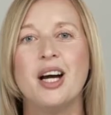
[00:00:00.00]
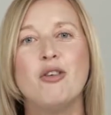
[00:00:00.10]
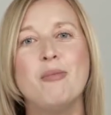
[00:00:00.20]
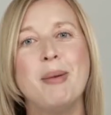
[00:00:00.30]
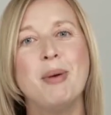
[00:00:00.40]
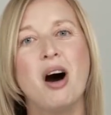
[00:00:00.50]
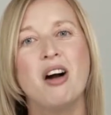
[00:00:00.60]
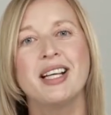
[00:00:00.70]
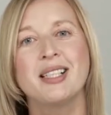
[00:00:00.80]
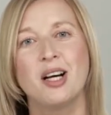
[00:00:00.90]
Remember
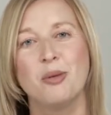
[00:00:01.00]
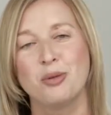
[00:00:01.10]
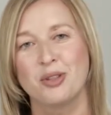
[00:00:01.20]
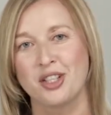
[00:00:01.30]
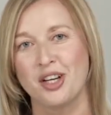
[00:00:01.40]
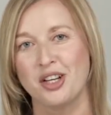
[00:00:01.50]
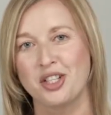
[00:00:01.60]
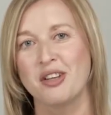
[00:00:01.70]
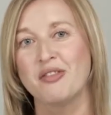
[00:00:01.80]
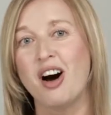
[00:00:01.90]
our example
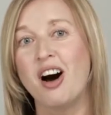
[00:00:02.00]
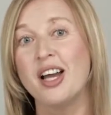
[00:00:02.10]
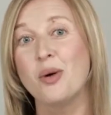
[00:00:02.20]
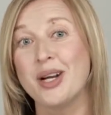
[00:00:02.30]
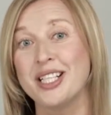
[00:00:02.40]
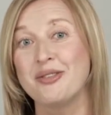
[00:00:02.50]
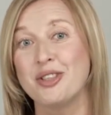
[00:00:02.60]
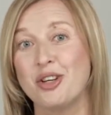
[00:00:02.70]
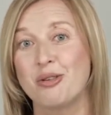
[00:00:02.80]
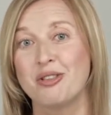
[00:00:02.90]
search for hire wedding
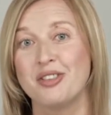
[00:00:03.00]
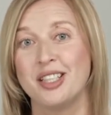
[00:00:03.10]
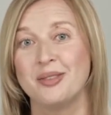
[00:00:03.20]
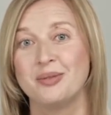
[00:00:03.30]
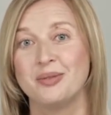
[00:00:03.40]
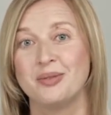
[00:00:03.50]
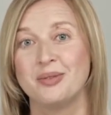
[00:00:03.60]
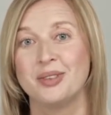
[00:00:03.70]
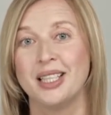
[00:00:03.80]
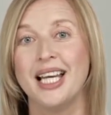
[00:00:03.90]
photographer.
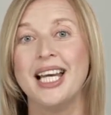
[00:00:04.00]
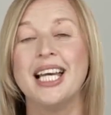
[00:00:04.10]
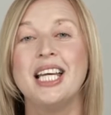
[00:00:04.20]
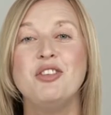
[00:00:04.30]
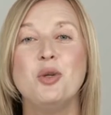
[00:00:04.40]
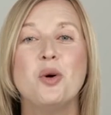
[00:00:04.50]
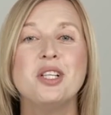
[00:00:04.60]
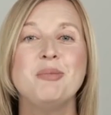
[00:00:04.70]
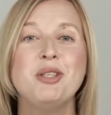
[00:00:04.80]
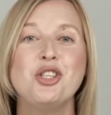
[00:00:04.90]
If you
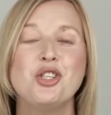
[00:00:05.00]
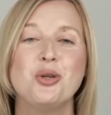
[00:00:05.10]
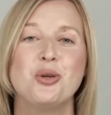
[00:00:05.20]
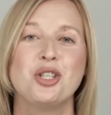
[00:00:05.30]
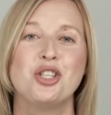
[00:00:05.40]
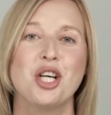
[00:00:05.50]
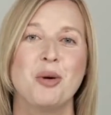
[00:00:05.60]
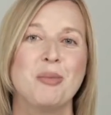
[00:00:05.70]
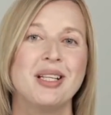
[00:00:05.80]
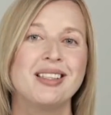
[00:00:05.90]
want to be sure to show
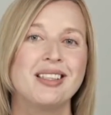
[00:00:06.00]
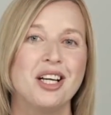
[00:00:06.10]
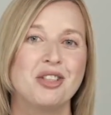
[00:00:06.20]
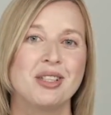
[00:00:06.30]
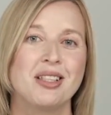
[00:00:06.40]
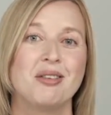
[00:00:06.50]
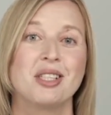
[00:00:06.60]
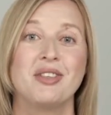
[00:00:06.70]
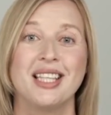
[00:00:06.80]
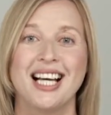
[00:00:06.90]
up in search
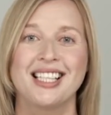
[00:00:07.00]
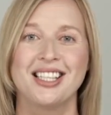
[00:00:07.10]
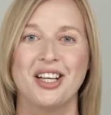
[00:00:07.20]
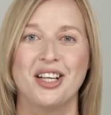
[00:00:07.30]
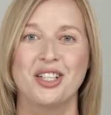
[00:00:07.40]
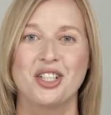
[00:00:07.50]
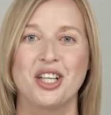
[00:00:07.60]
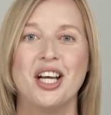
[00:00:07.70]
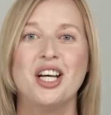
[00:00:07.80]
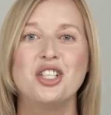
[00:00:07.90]
results for that search,
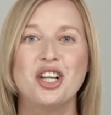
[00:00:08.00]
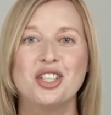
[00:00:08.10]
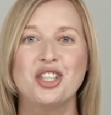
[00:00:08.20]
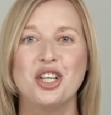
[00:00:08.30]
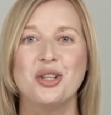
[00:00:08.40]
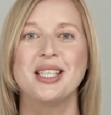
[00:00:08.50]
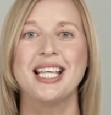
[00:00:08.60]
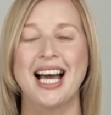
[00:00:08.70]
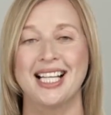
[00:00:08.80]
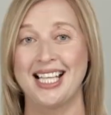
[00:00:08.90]
just use
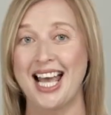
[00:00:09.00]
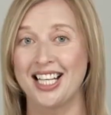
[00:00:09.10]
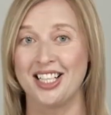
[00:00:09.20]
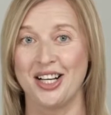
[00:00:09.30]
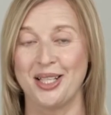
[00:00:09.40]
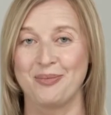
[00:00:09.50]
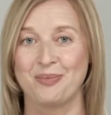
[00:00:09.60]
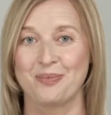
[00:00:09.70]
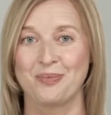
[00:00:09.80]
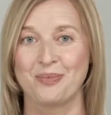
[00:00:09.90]
the ad's headline:
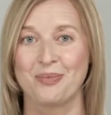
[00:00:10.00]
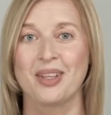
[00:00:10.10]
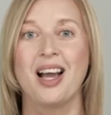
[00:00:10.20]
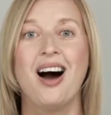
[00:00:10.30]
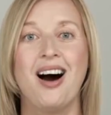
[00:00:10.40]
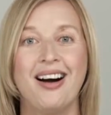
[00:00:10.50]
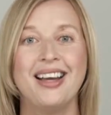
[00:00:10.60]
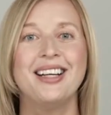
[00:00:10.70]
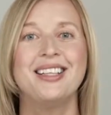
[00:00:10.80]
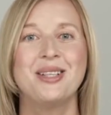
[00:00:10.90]

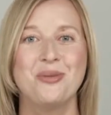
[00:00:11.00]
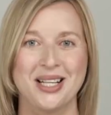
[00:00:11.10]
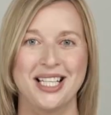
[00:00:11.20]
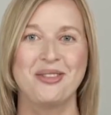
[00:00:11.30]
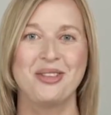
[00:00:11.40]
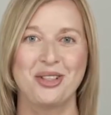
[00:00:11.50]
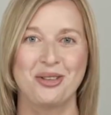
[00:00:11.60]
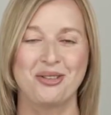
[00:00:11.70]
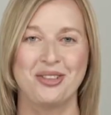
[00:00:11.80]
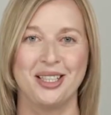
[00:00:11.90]
hire wedding
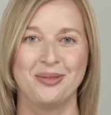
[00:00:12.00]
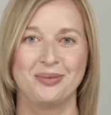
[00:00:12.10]
photographer.